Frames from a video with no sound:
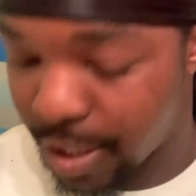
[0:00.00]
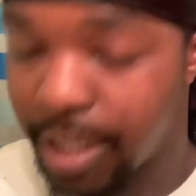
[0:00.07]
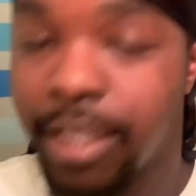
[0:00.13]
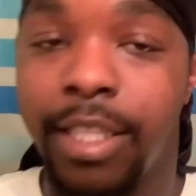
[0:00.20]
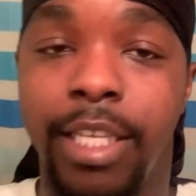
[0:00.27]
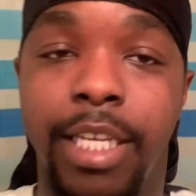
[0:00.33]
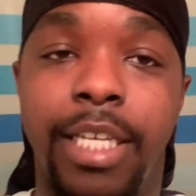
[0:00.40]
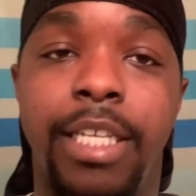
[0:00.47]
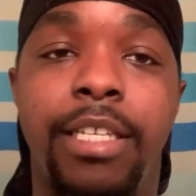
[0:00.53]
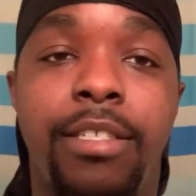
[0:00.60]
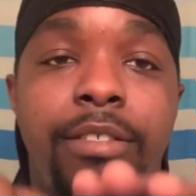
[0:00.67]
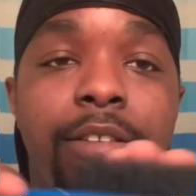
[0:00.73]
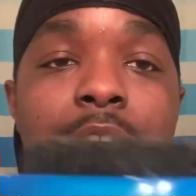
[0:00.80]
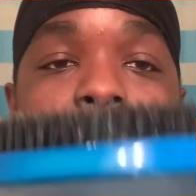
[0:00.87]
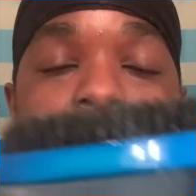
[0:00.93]
these
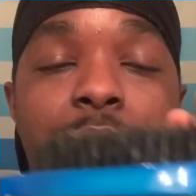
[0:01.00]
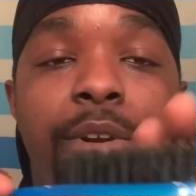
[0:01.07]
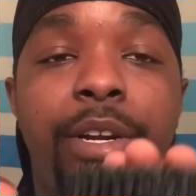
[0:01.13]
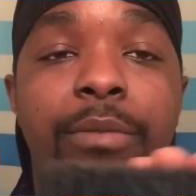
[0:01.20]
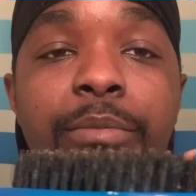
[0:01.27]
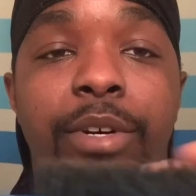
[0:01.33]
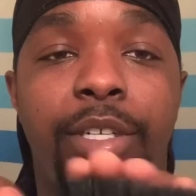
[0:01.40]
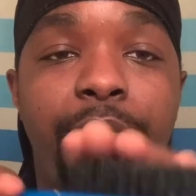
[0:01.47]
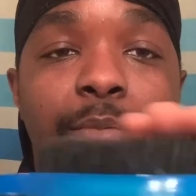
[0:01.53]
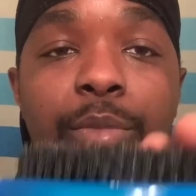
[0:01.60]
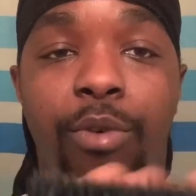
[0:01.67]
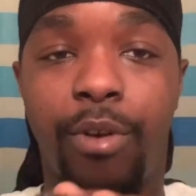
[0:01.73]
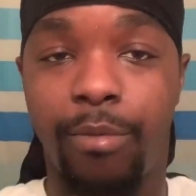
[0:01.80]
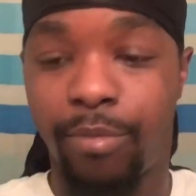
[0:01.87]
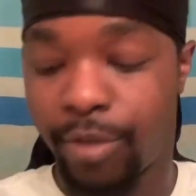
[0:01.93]
are pretty much
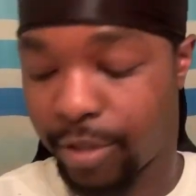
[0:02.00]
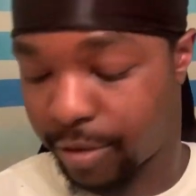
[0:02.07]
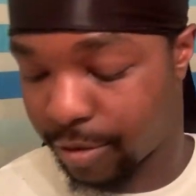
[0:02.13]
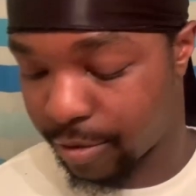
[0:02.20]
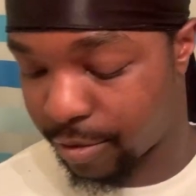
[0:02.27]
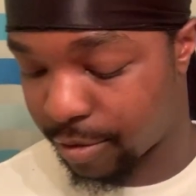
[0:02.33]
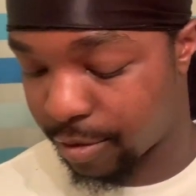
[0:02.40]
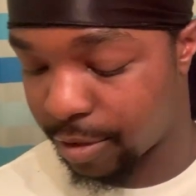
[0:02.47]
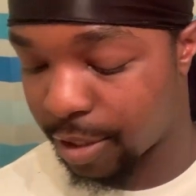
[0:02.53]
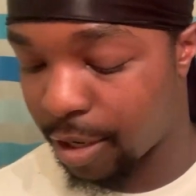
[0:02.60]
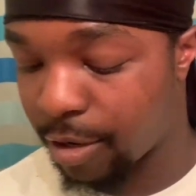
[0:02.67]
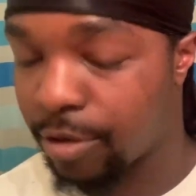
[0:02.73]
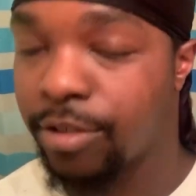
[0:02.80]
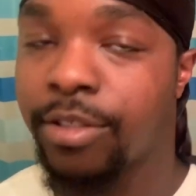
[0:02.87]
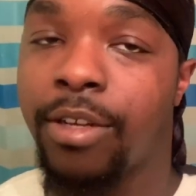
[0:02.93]
board bristles.
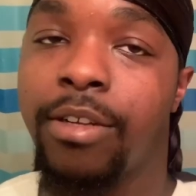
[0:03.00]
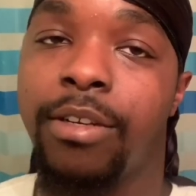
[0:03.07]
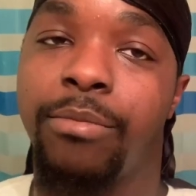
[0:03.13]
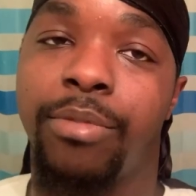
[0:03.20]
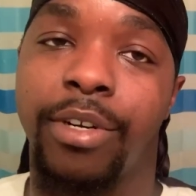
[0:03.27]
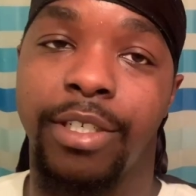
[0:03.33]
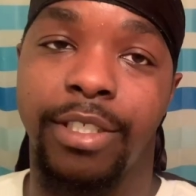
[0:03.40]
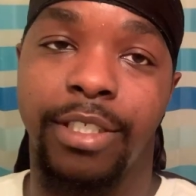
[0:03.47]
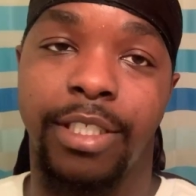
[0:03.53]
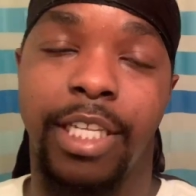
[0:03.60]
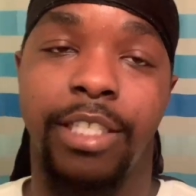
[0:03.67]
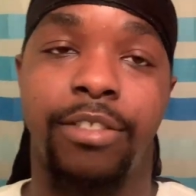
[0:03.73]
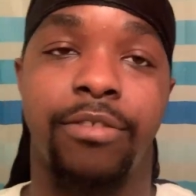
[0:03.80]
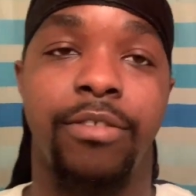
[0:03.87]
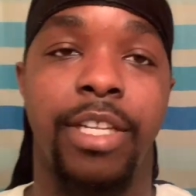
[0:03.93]
Those are the brushes that
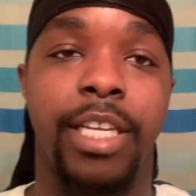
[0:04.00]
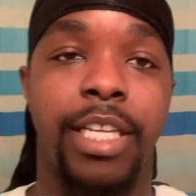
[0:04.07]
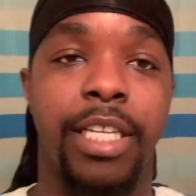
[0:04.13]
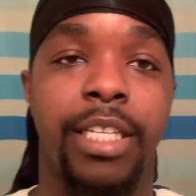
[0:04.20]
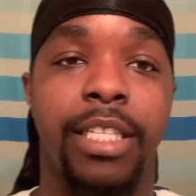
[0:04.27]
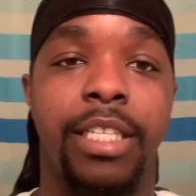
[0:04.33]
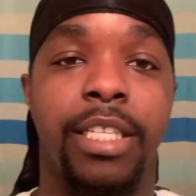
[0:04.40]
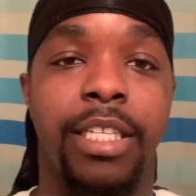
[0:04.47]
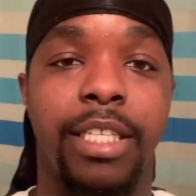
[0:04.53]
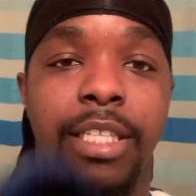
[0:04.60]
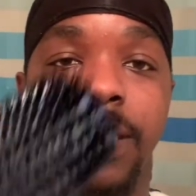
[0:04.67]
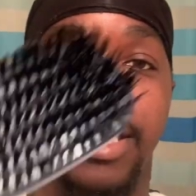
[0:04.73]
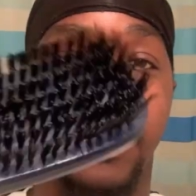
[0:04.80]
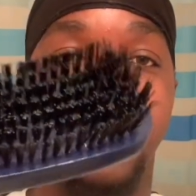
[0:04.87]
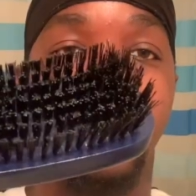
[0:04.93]
you need.
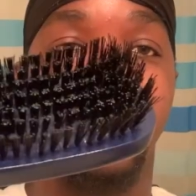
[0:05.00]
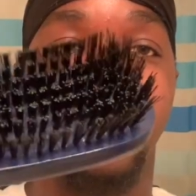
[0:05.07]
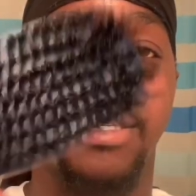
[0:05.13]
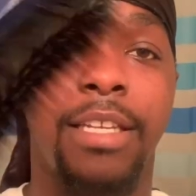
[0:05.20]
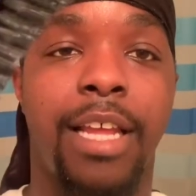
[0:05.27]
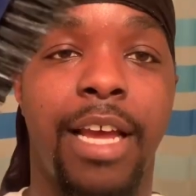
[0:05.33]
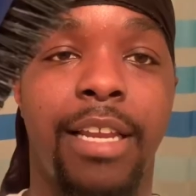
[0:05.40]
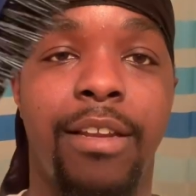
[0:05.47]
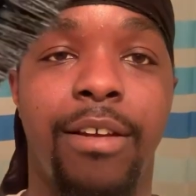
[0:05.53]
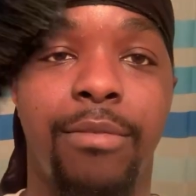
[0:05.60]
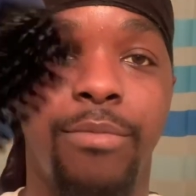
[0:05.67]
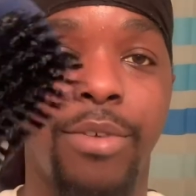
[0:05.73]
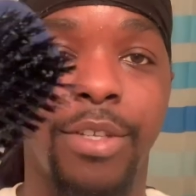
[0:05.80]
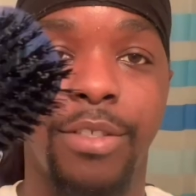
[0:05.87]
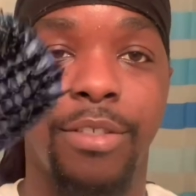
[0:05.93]
This is the nylon
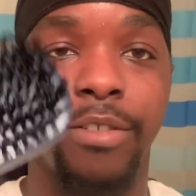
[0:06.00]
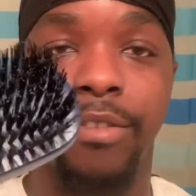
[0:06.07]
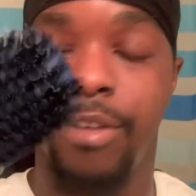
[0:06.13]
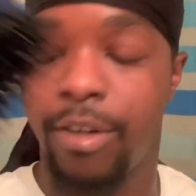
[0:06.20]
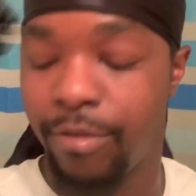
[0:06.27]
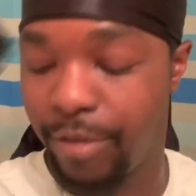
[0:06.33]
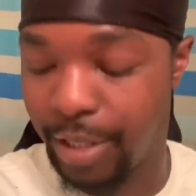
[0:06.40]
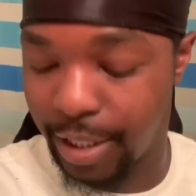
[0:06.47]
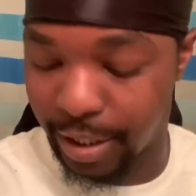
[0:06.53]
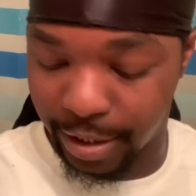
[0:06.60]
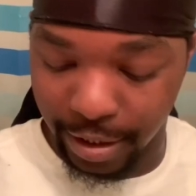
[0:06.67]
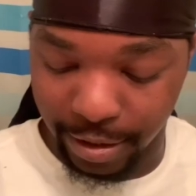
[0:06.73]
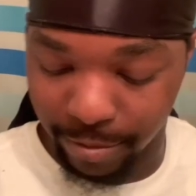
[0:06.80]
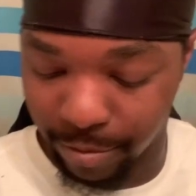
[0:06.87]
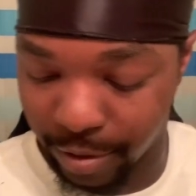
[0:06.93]
bristle. You don't need
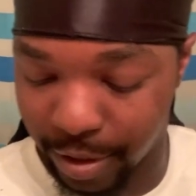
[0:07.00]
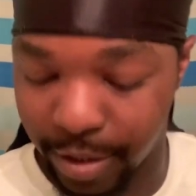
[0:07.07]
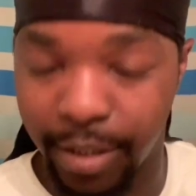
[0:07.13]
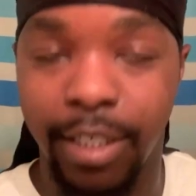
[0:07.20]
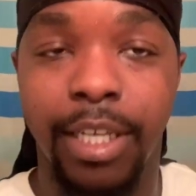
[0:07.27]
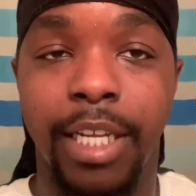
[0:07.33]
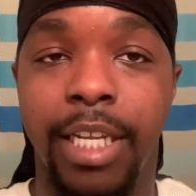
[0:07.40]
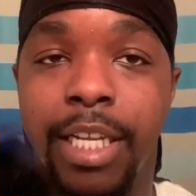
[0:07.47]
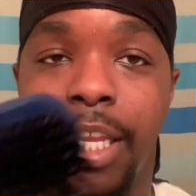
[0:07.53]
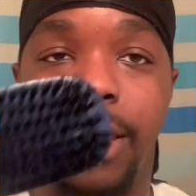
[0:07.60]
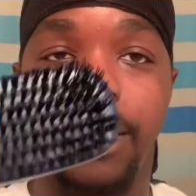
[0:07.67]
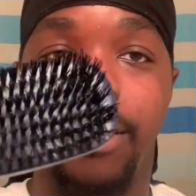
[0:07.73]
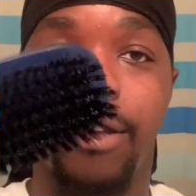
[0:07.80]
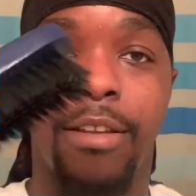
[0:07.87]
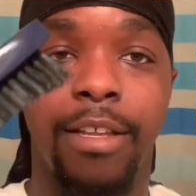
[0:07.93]
this brush. It's
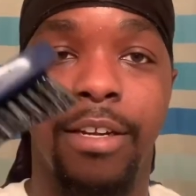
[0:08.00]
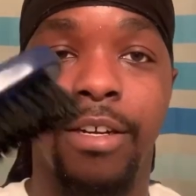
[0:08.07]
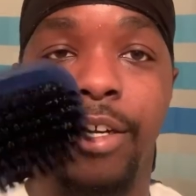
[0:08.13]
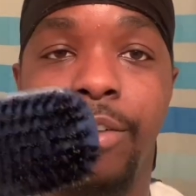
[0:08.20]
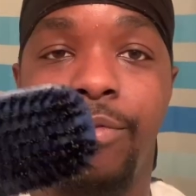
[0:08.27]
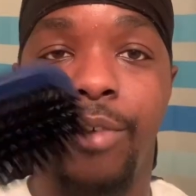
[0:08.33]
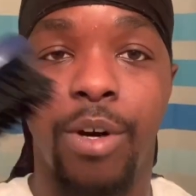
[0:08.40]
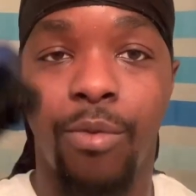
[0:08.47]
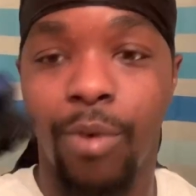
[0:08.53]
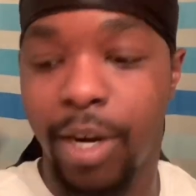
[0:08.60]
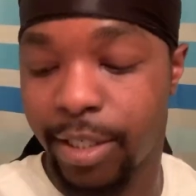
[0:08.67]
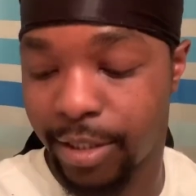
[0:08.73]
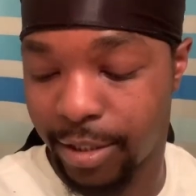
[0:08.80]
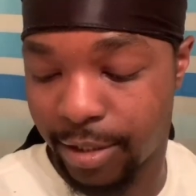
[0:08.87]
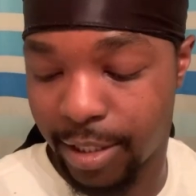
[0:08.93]
only good for a
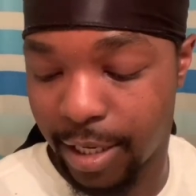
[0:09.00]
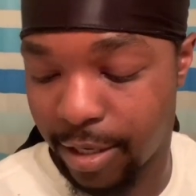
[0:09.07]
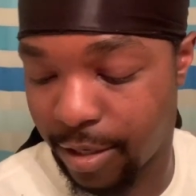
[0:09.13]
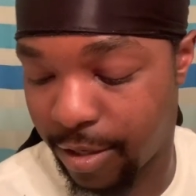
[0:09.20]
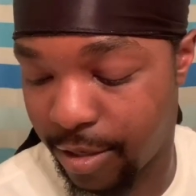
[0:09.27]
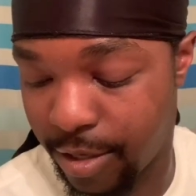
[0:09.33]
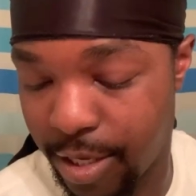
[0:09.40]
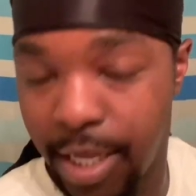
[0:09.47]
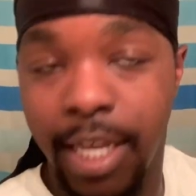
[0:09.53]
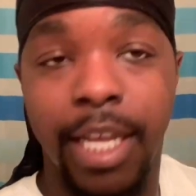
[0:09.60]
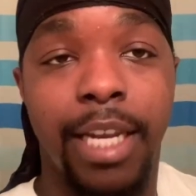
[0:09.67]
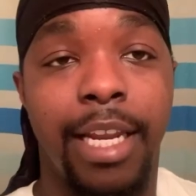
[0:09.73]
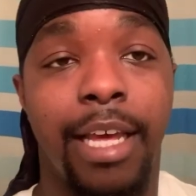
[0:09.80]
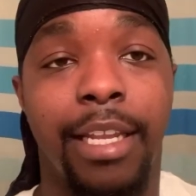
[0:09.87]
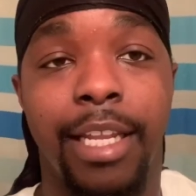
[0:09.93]
washing style.
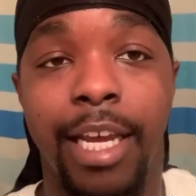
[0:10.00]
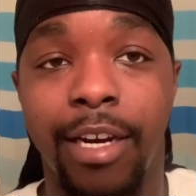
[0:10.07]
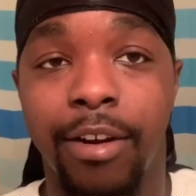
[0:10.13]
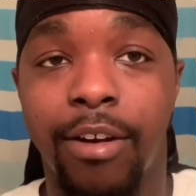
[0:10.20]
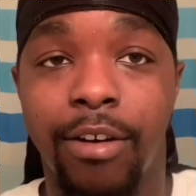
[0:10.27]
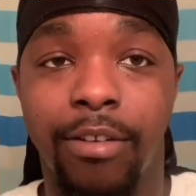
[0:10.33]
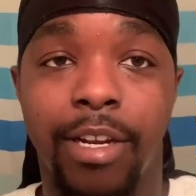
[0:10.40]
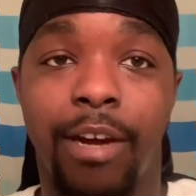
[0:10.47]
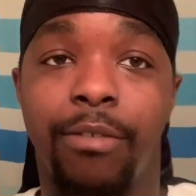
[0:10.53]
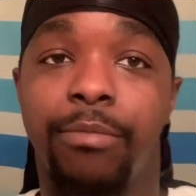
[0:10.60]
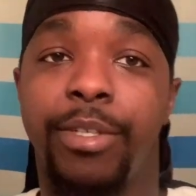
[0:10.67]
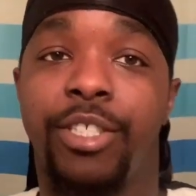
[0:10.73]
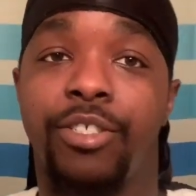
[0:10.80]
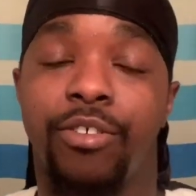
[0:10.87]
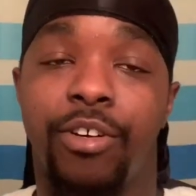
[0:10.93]
Later on, I will be
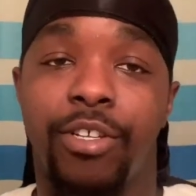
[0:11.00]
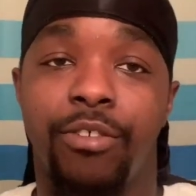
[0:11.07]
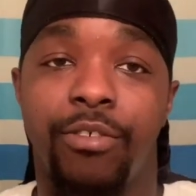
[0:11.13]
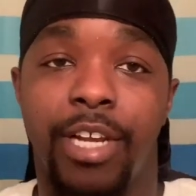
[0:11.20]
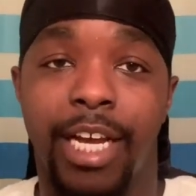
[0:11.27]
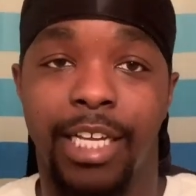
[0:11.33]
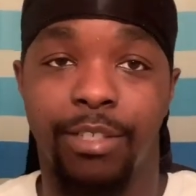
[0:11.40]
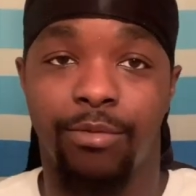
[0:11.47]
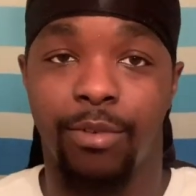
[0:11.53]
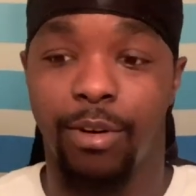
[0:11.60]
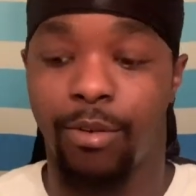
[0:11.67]
showing you guys what a